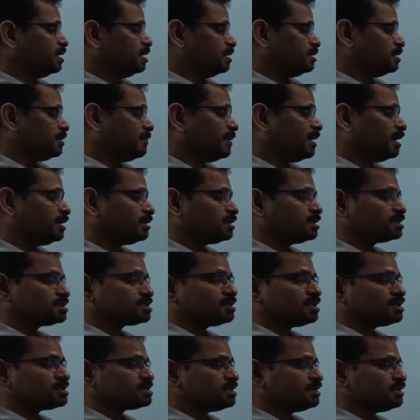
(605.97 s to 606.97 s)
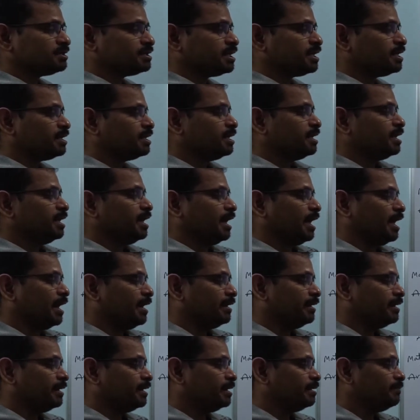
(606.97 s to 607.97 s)
The particle starts at A
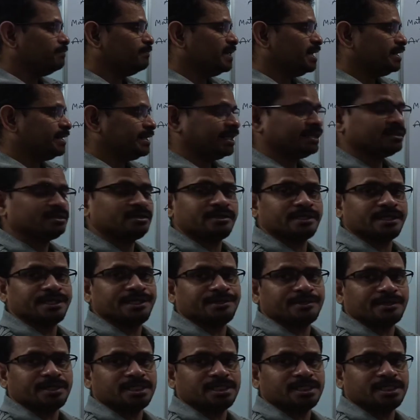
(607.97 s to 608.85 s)
and by 10:30 it